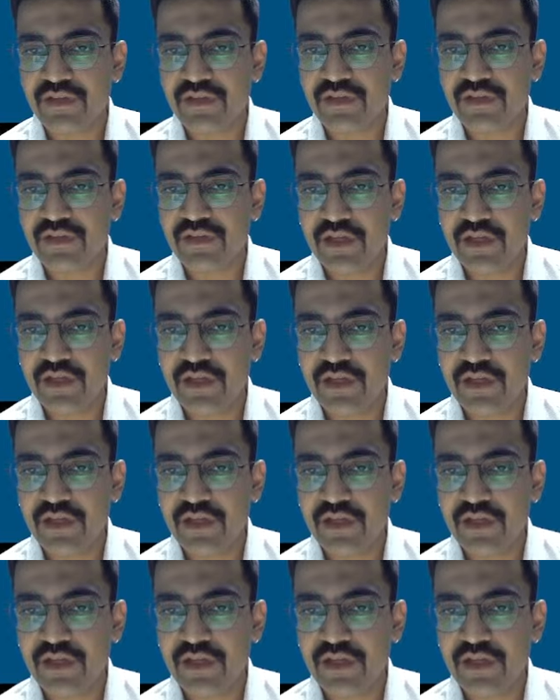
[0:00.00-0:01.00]
elasticity
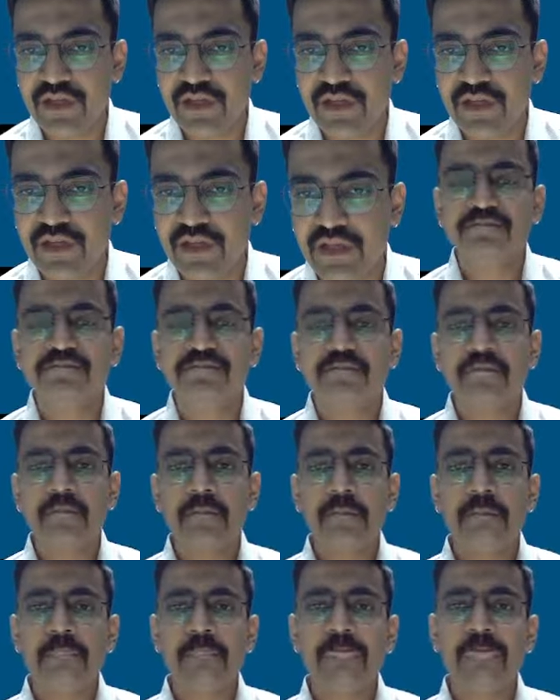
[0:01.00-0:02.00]
of demand.
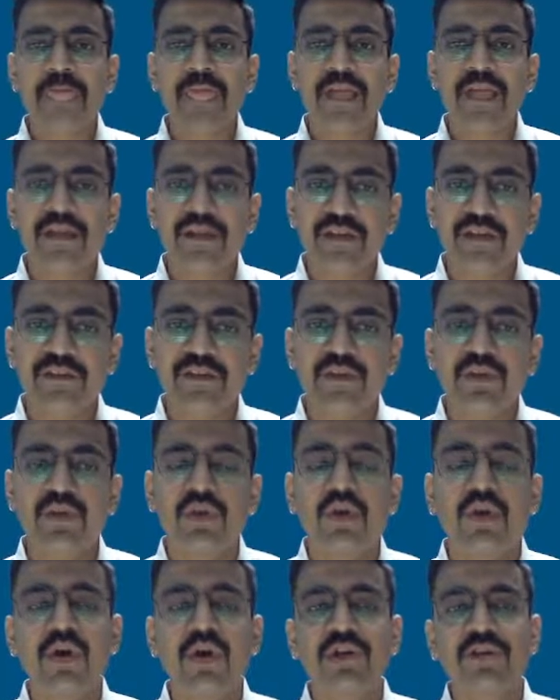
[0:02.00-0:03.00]
Right? So
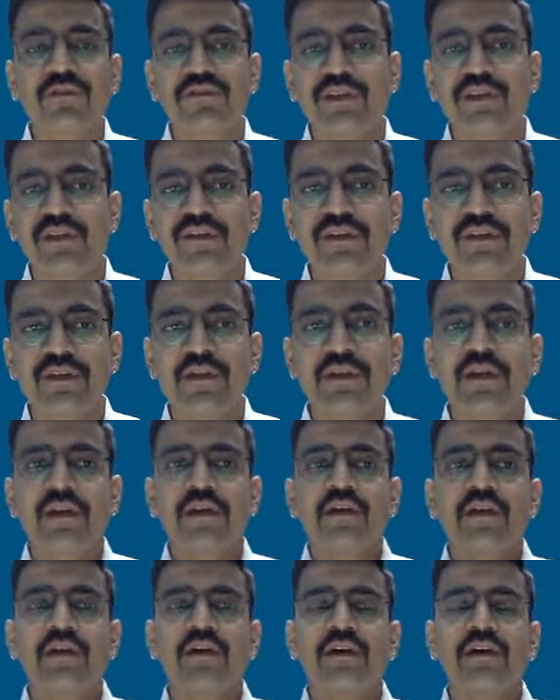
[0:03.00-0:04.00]
all of this
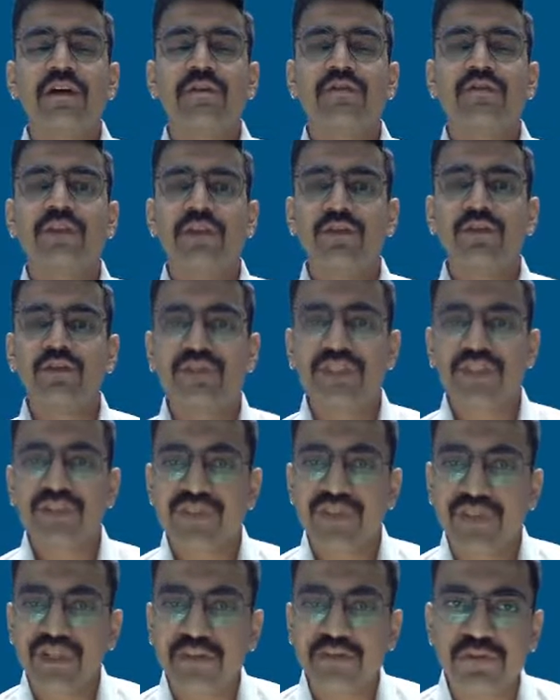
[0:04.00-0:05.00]
were to
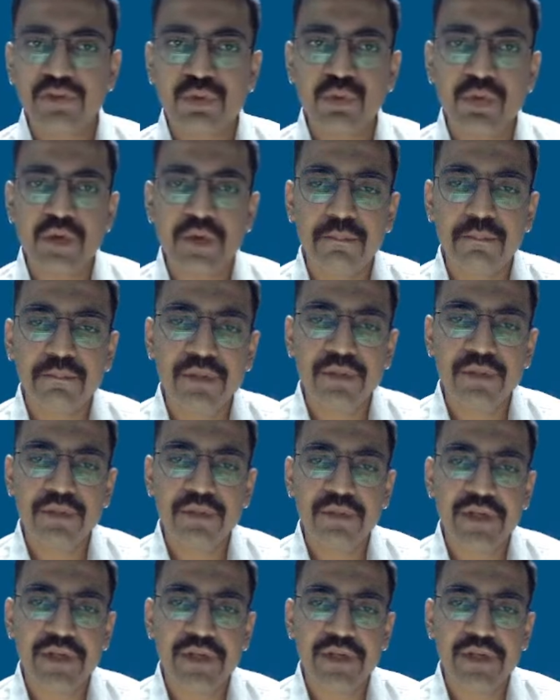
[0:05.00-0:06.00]
just give you a
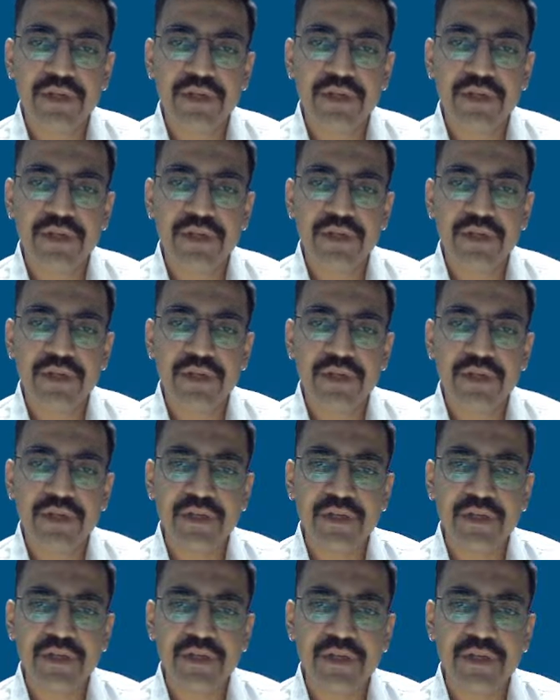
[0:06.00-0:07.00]
brief look into
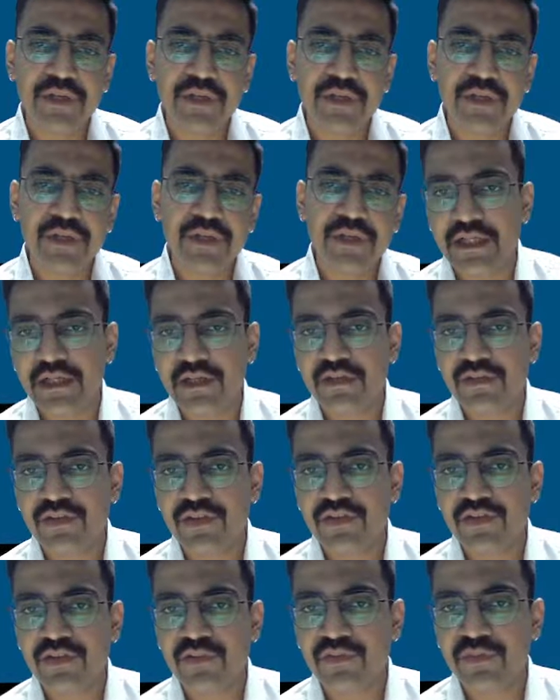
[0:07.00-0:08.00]
the demand
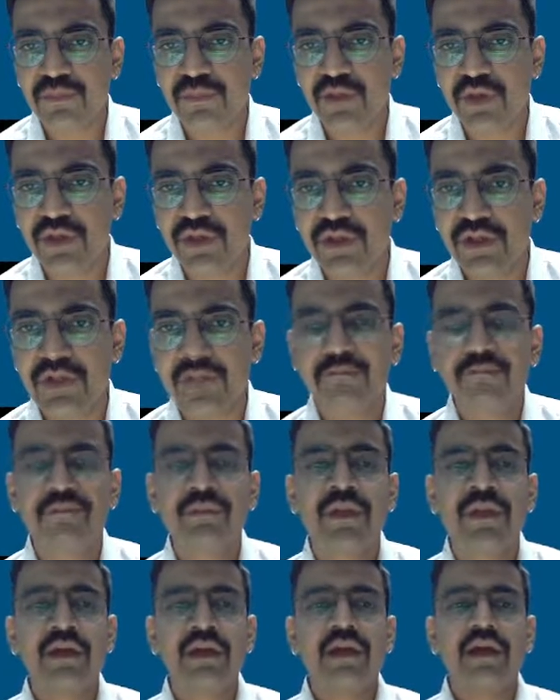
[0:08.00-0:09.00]
analysis of a product.
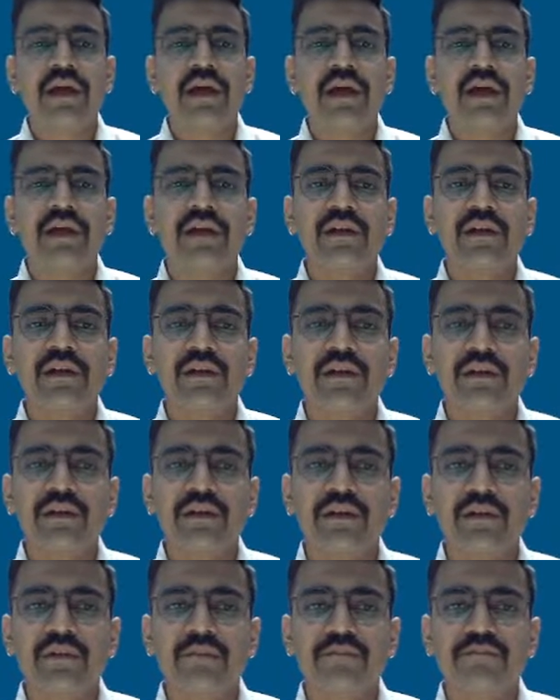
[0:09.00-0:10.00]
And
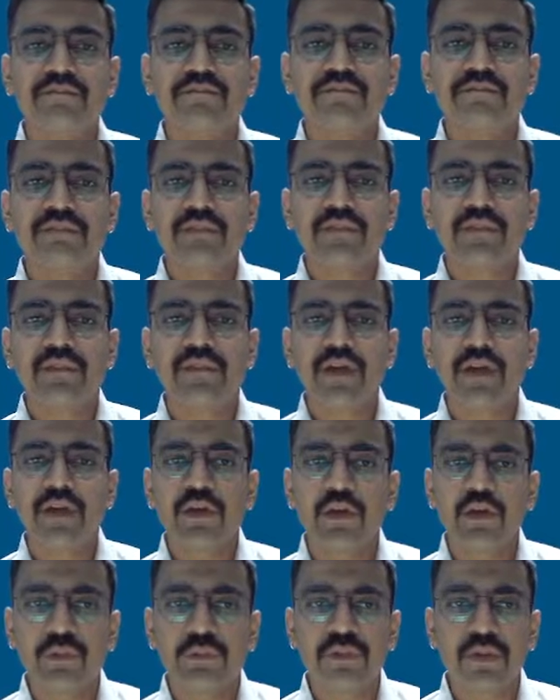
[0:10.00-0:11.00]
I
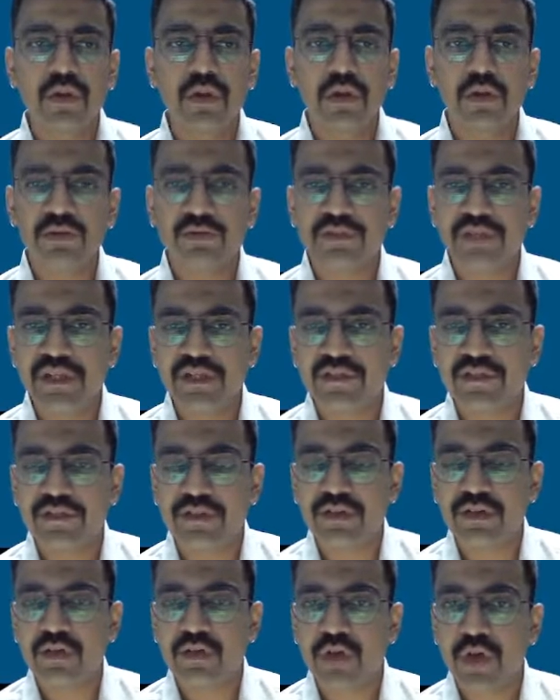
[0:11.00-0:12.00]
hope all of these
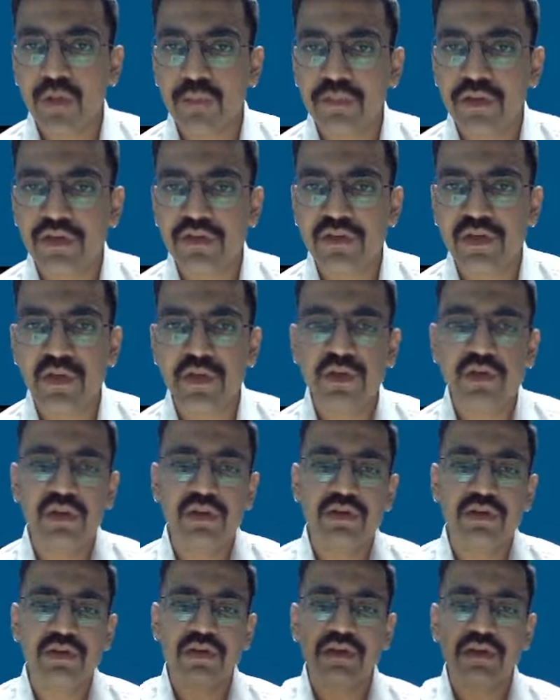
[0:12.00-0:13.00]
topics,
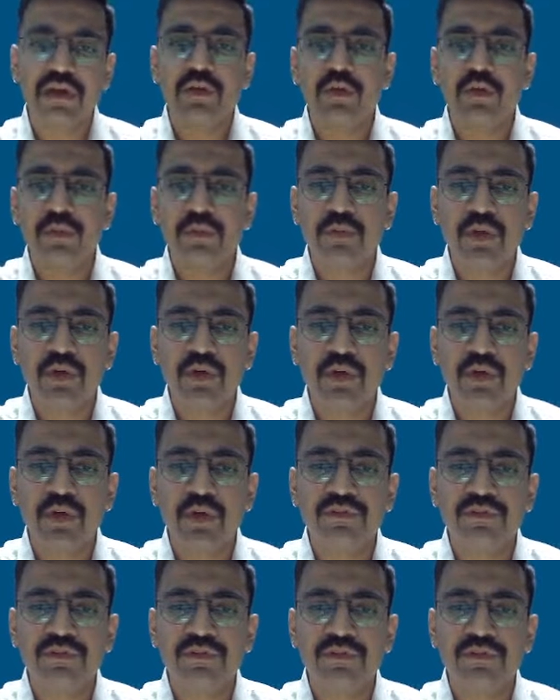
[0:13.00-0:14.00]
I hope all of
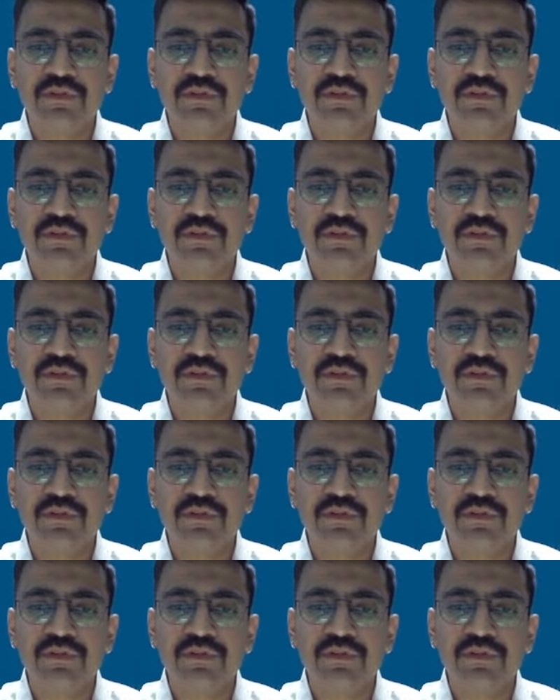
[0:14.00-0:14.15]
these